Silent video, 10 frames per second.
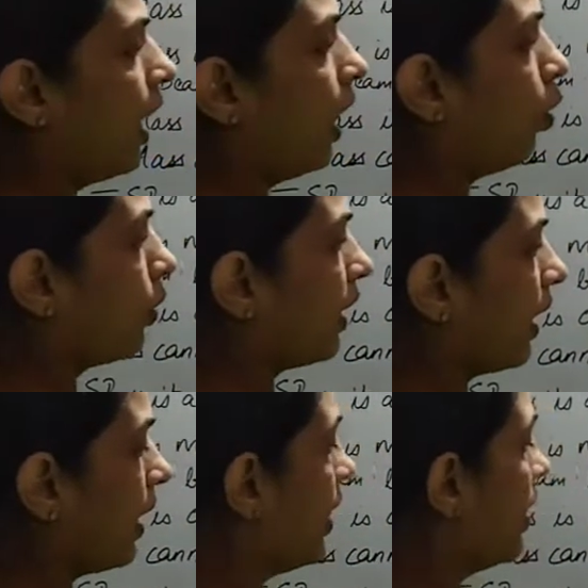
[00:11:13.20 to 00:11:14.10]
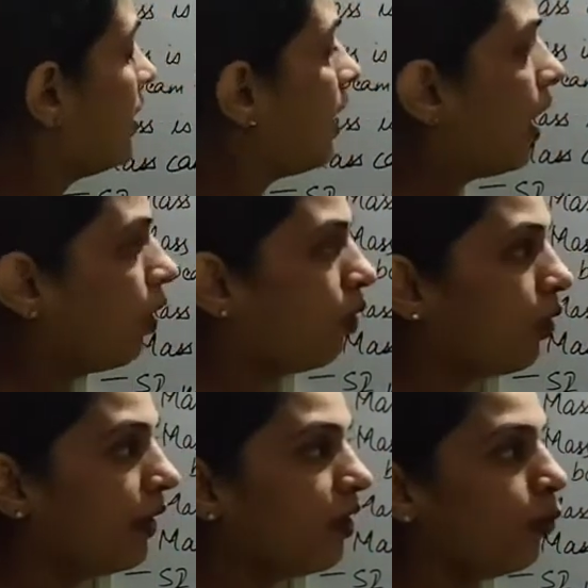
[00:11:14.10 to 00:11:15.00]
Okay, now
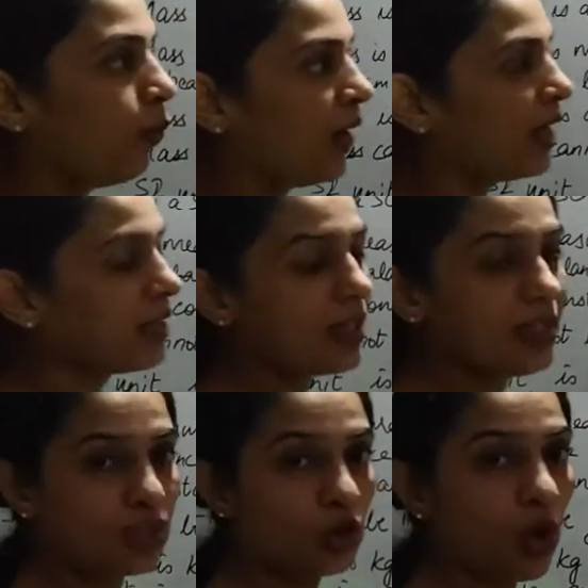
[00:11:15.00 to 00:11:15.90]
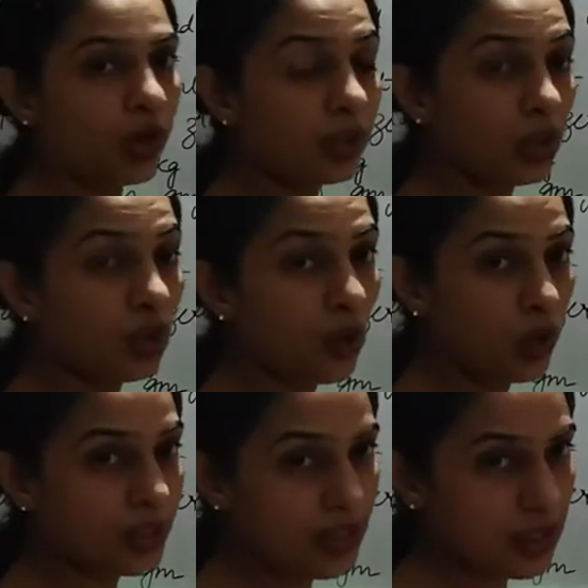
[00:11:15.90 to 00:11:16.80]
weight is not a
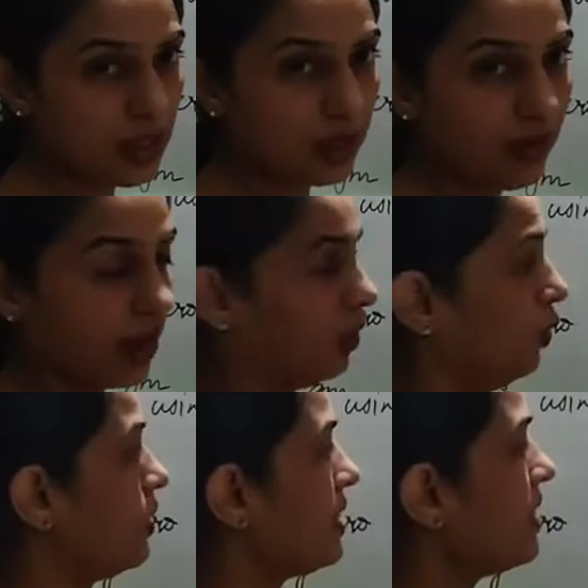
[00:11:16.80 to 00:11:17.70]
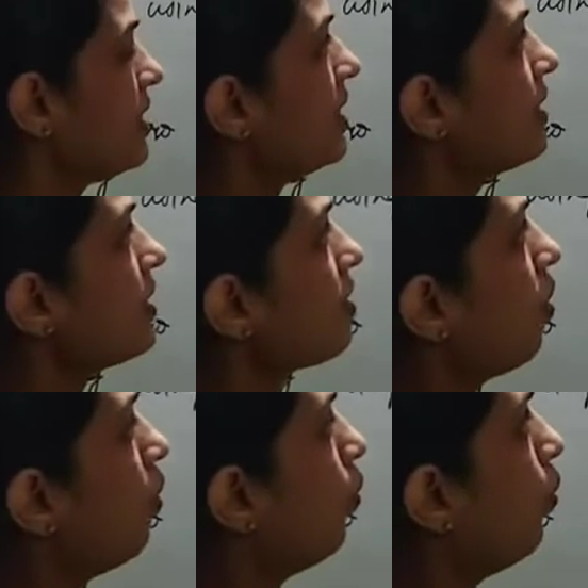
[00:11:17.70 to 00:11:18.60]
constant value, since
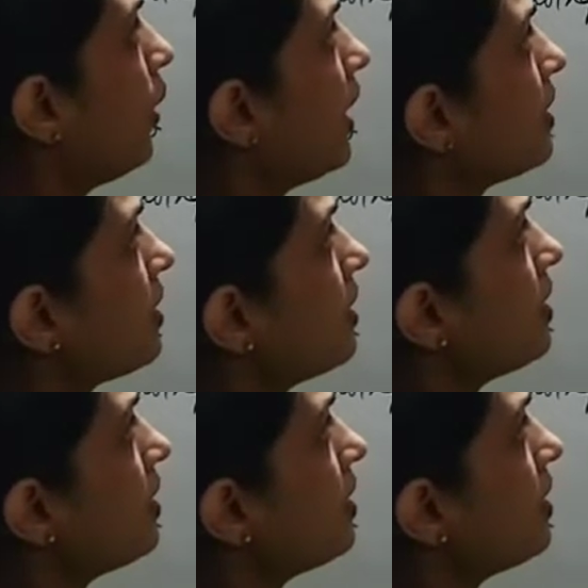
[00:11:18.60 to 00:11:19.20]
weight is